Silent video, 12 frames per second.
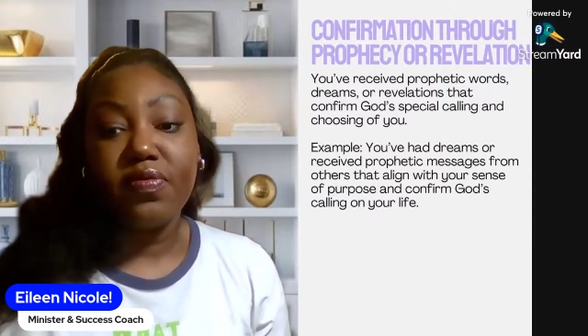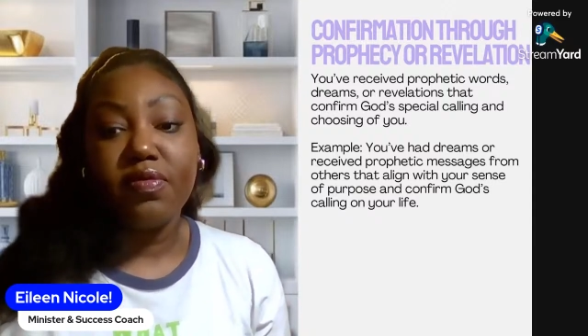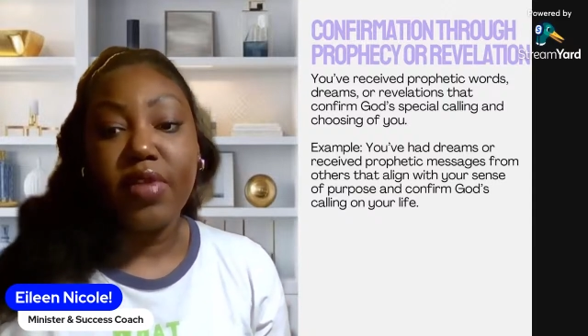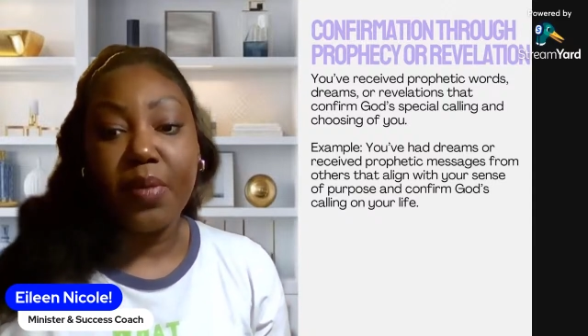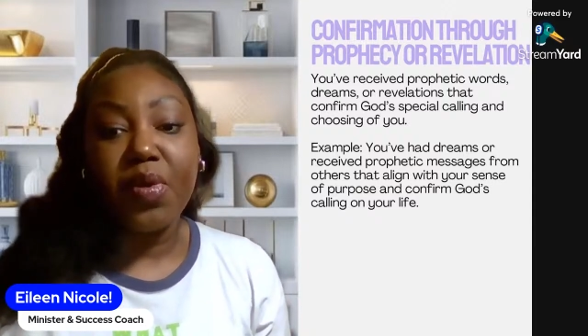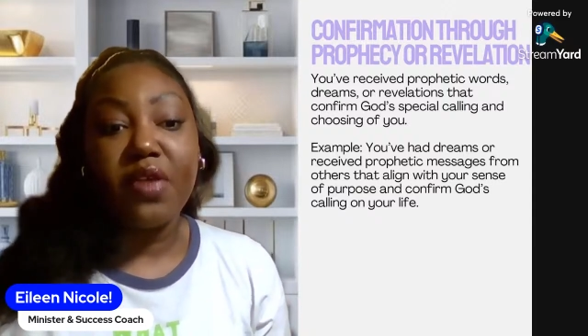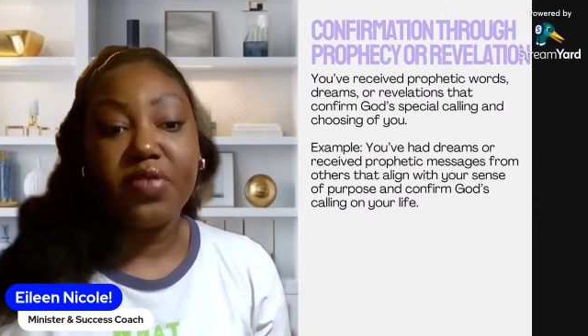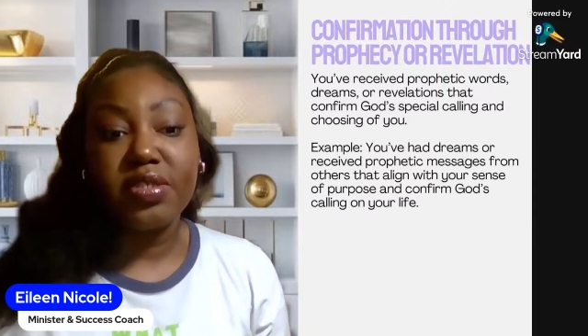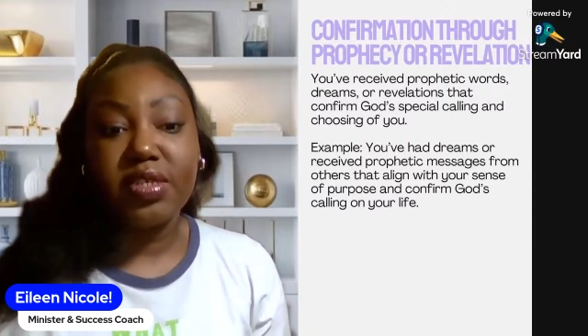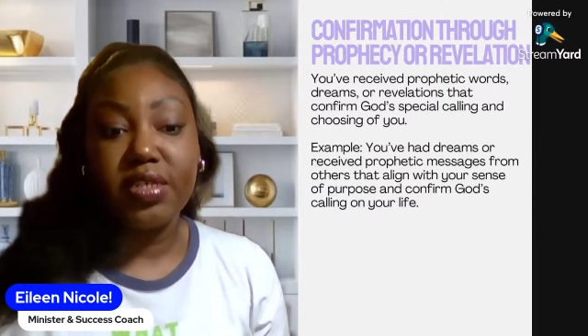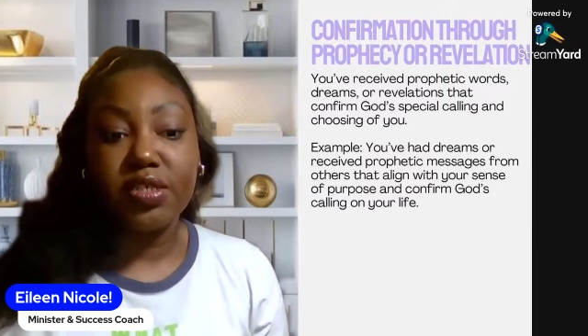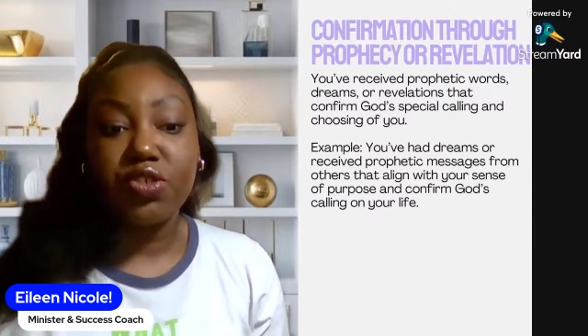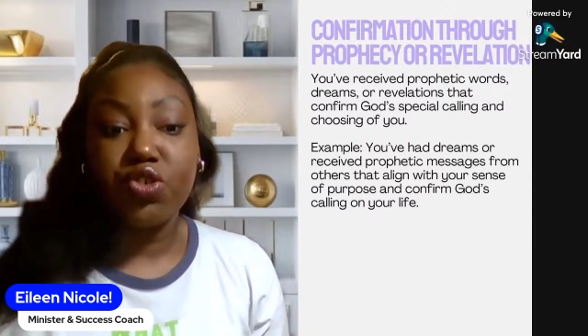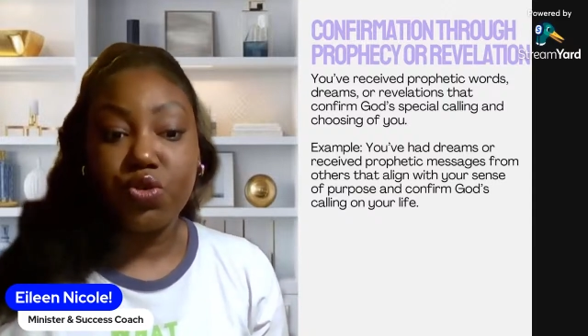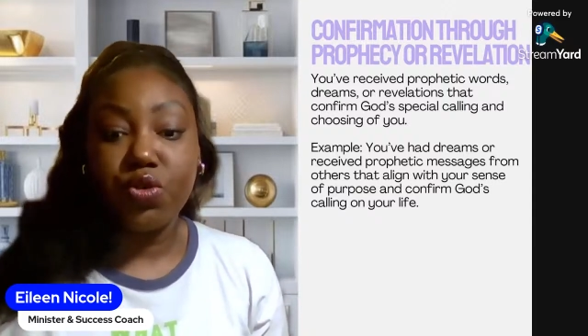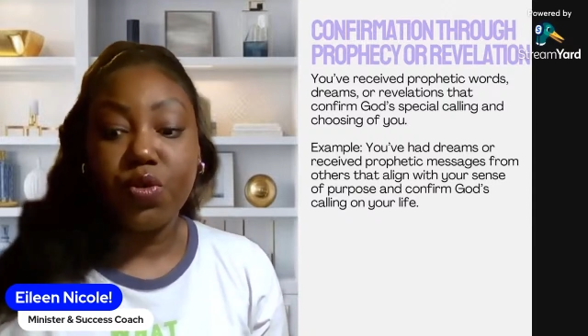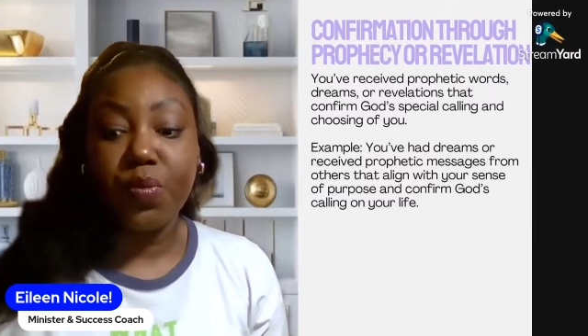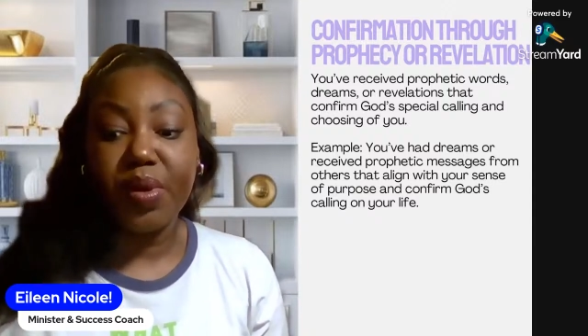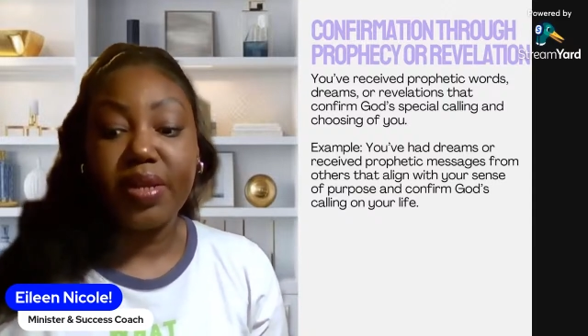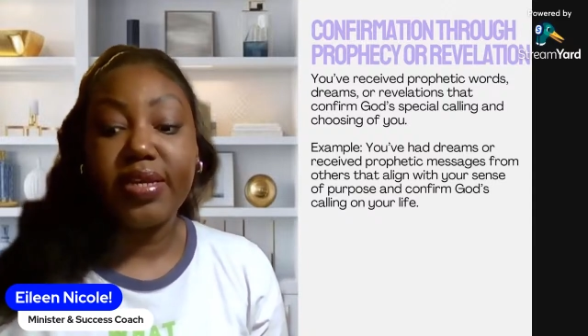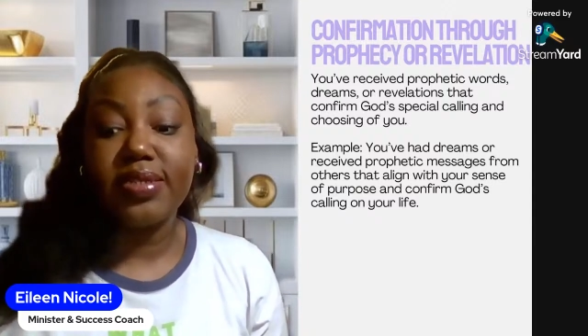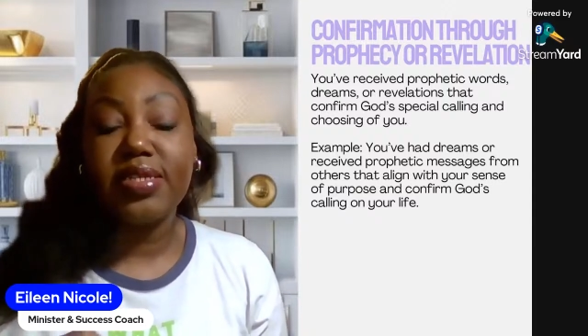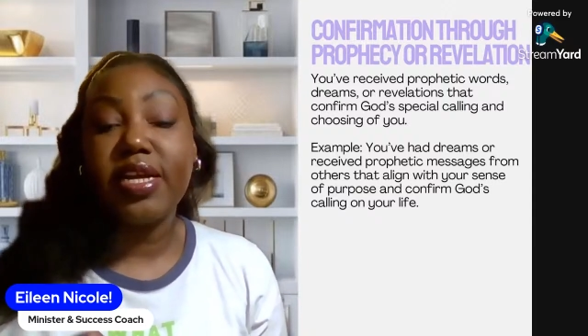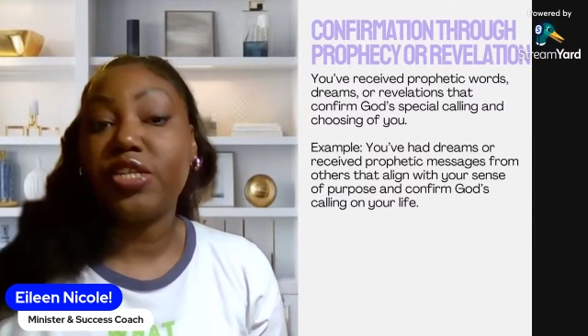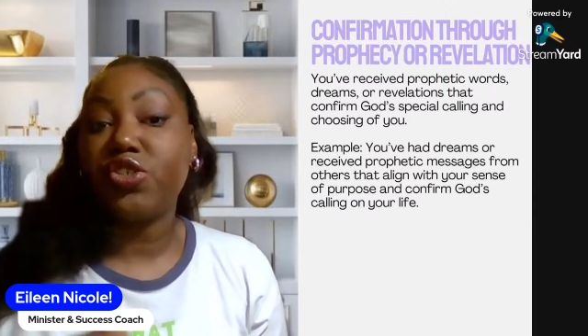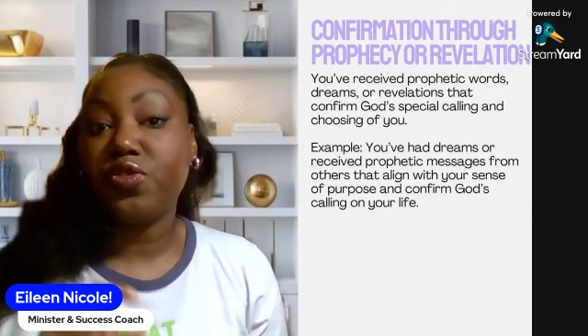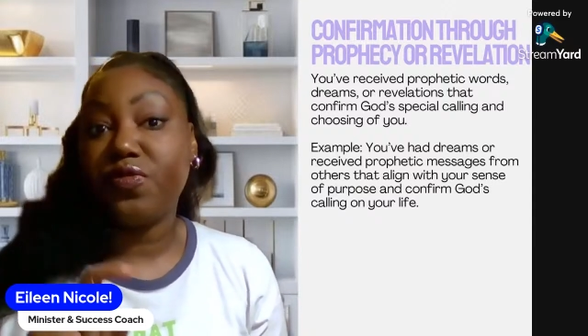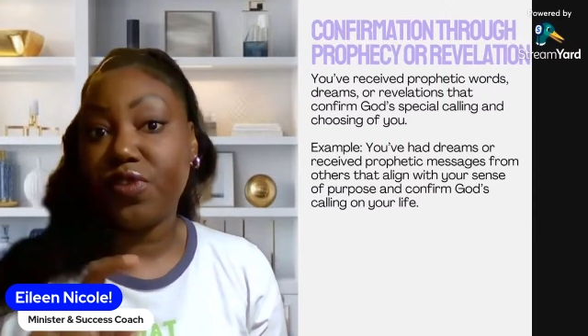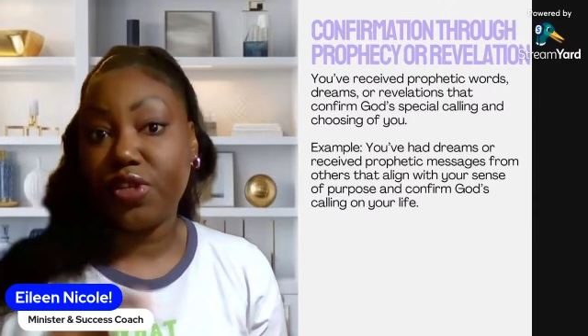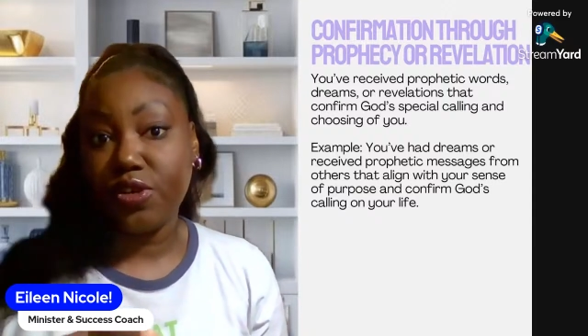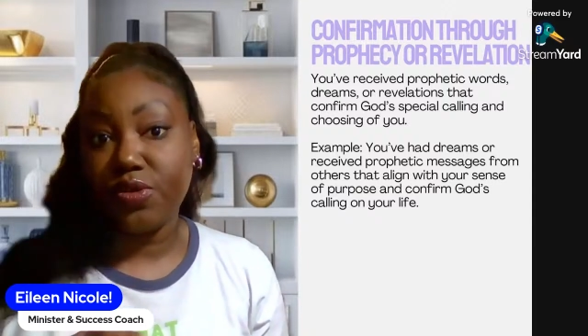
that prophecy is true, but it's not true for